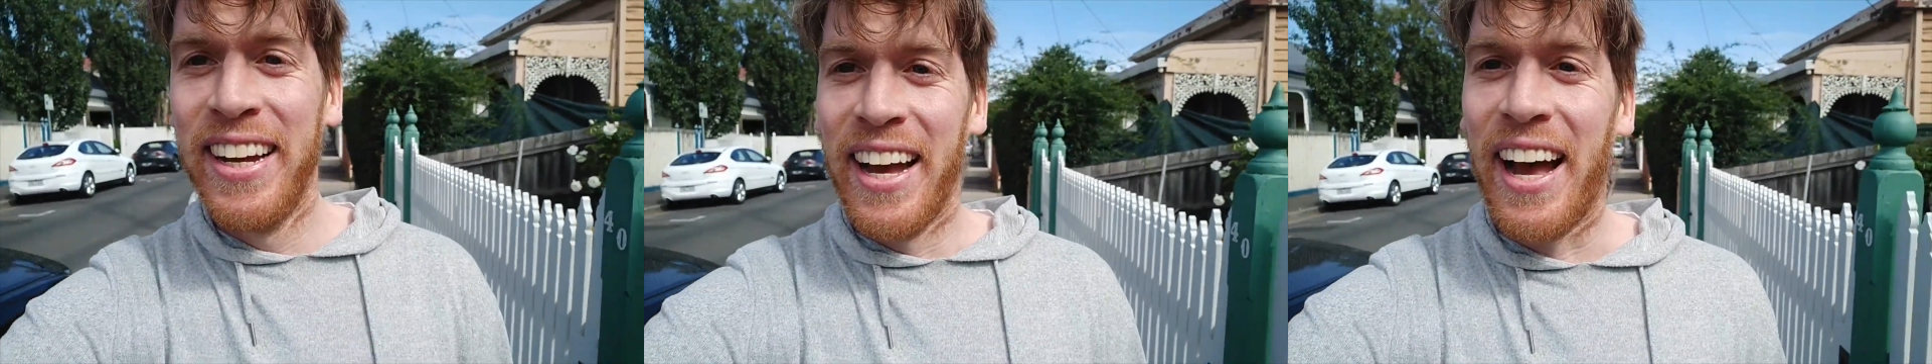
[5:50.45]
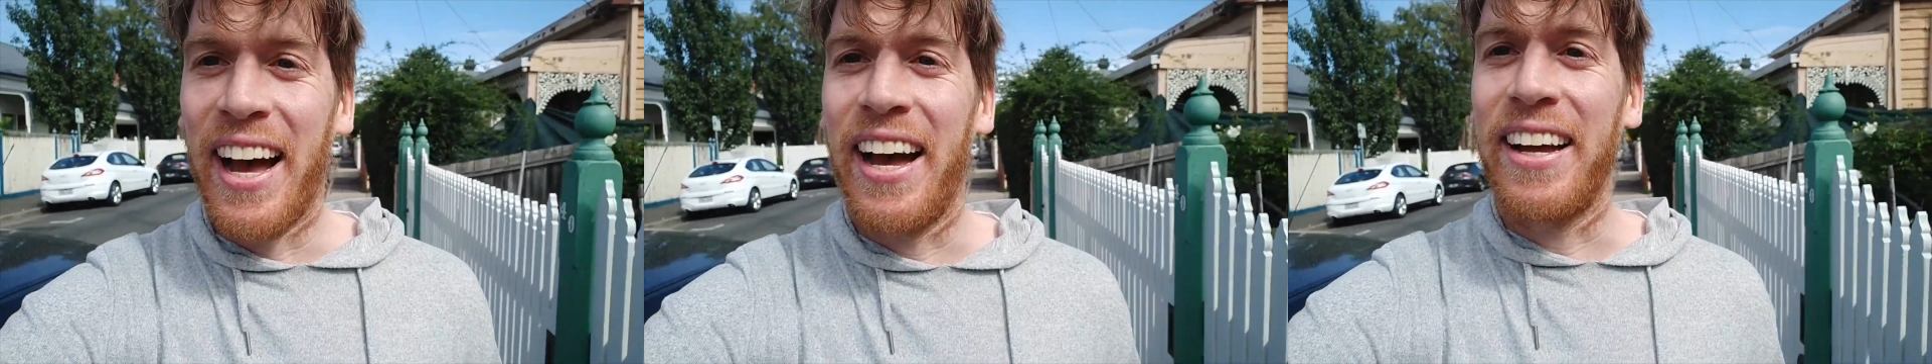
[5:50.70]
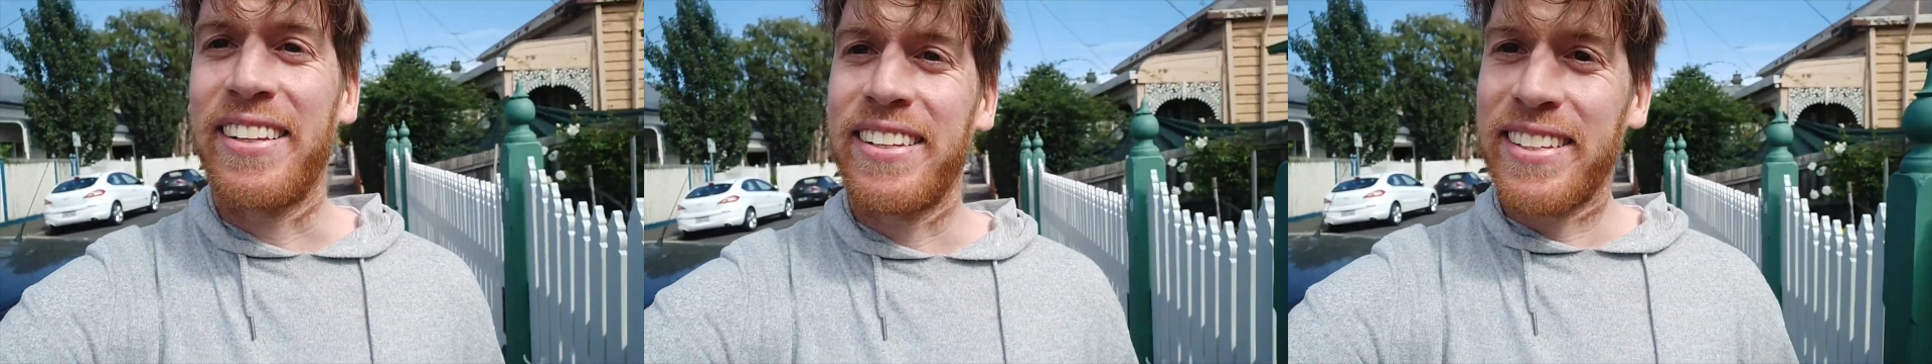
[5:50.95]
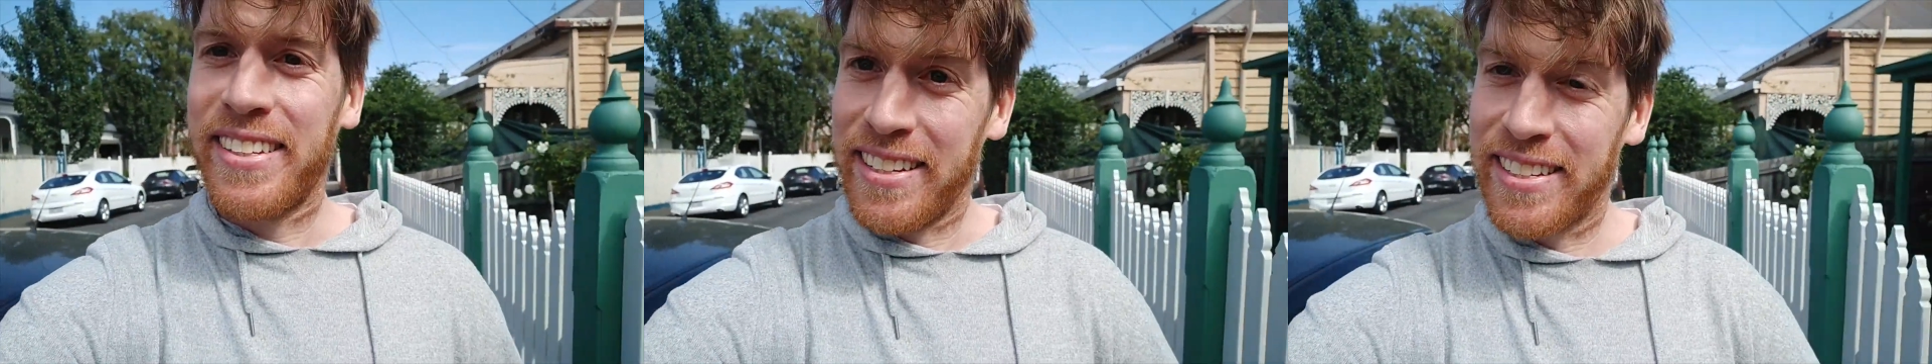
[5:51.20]

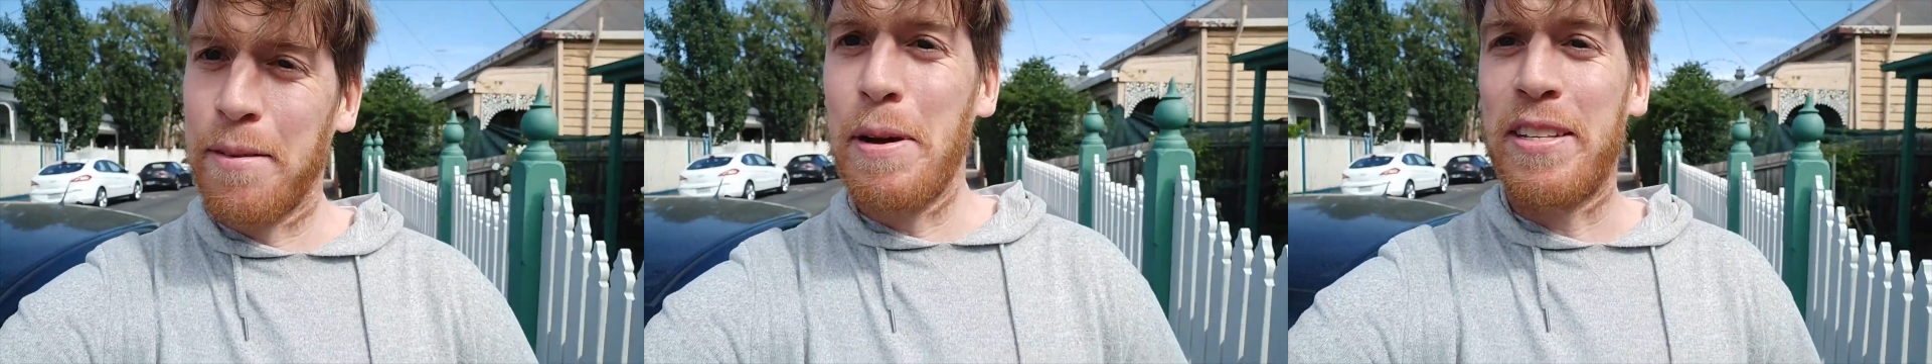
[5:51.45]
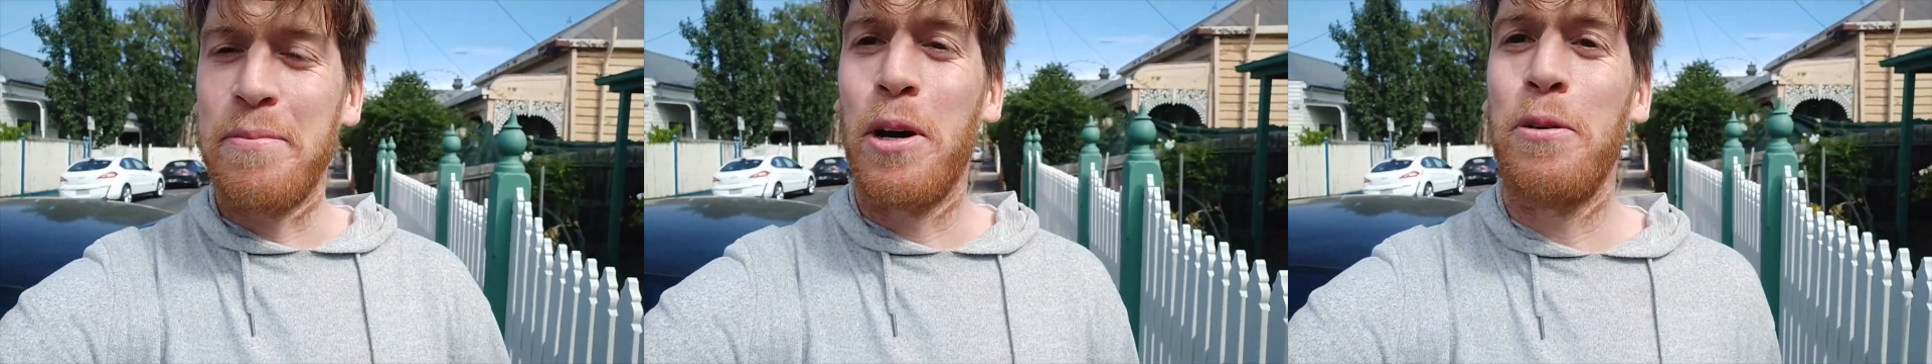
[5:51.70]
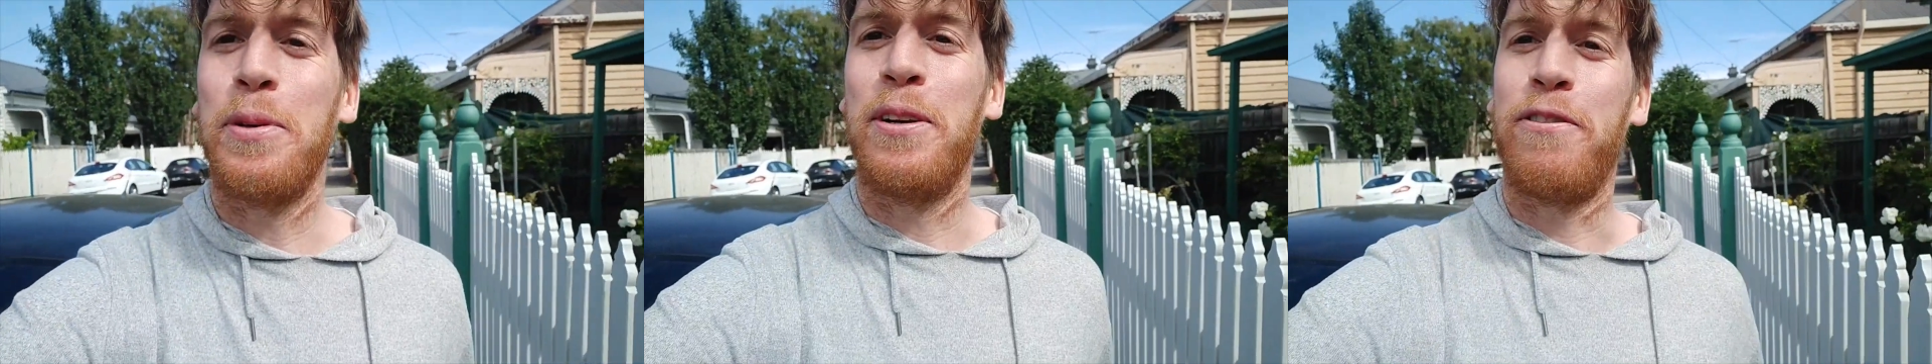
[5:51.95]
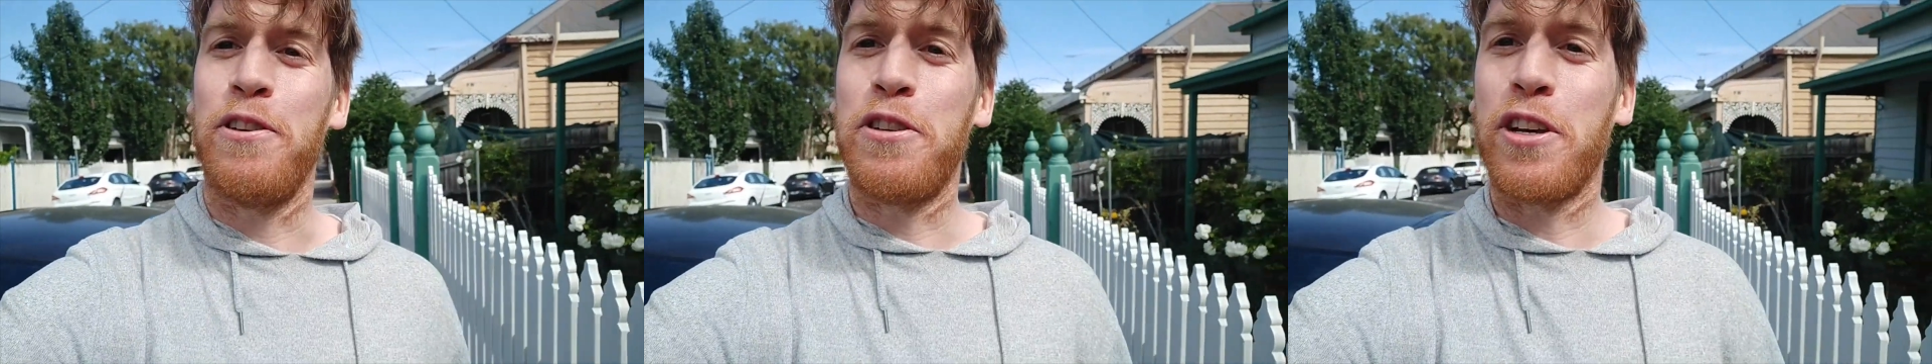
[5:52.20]
has come out to Melbourne a
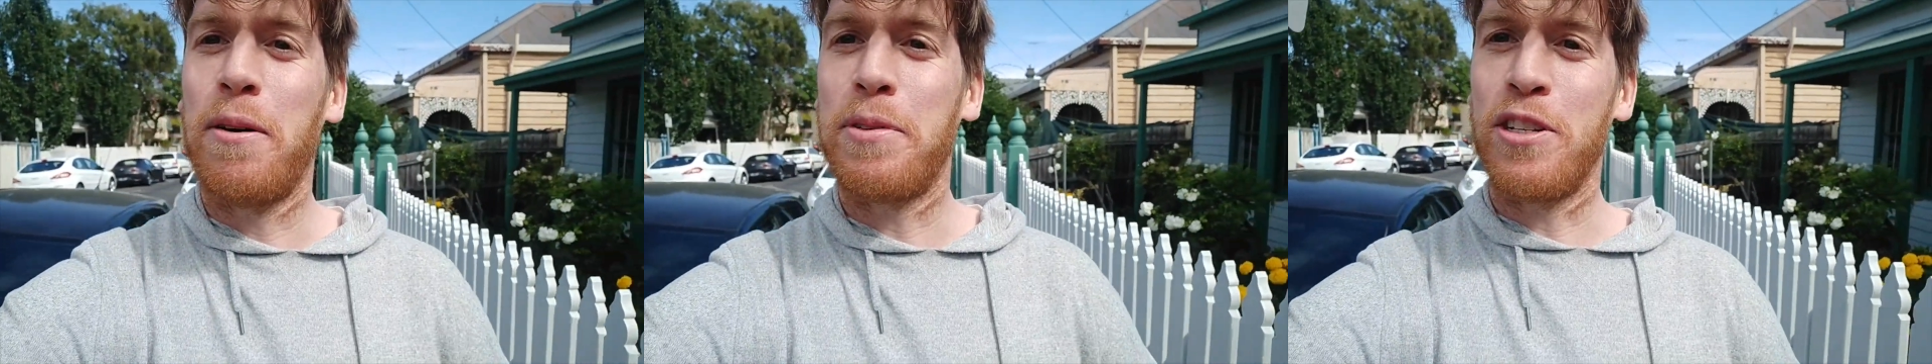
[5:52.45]
few times.